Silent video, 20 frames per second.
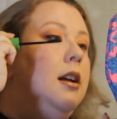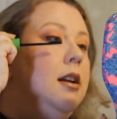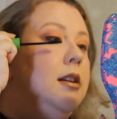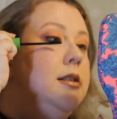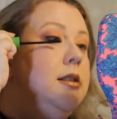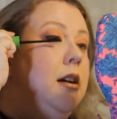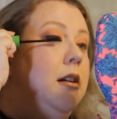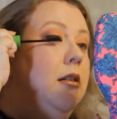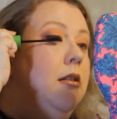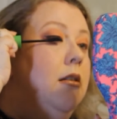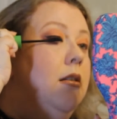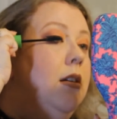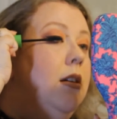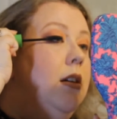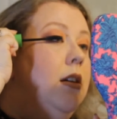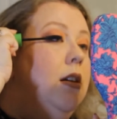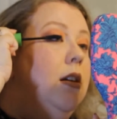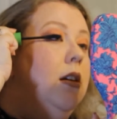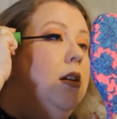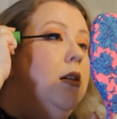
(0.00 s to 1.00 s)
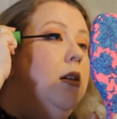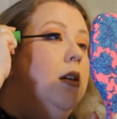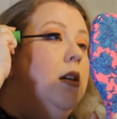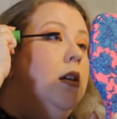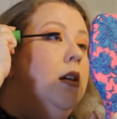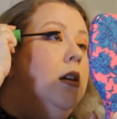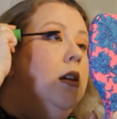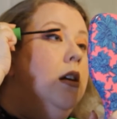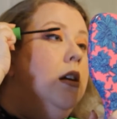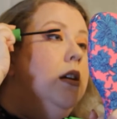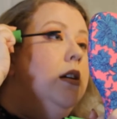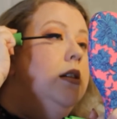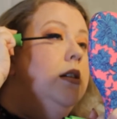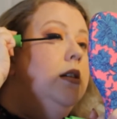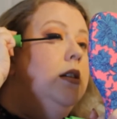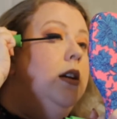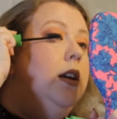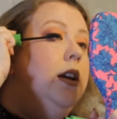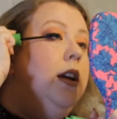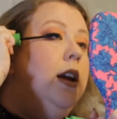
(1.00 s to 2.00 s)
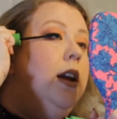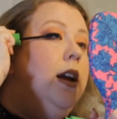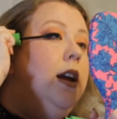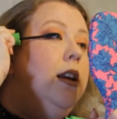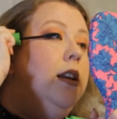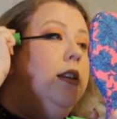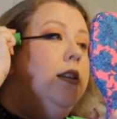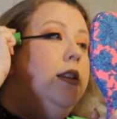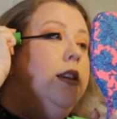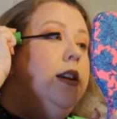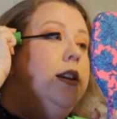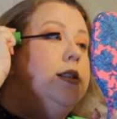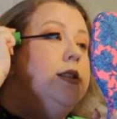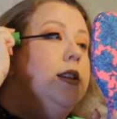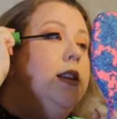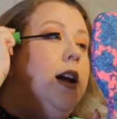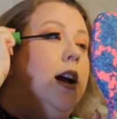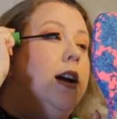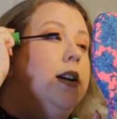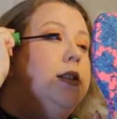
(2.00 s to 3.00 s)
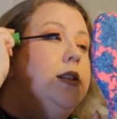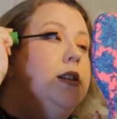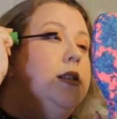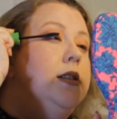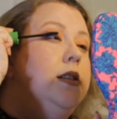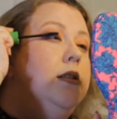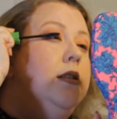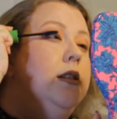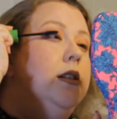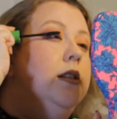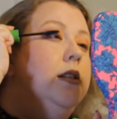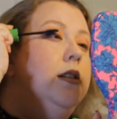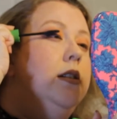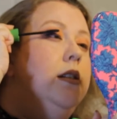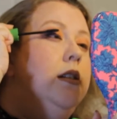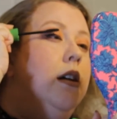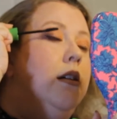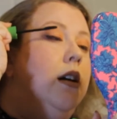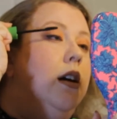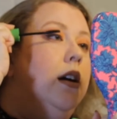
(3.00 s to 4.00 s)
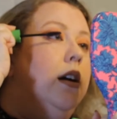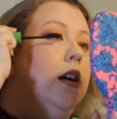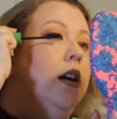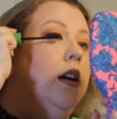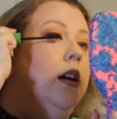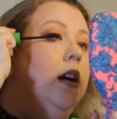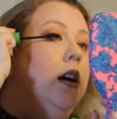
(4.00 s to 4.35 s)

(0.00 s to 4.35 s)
So, get these lashes good and dark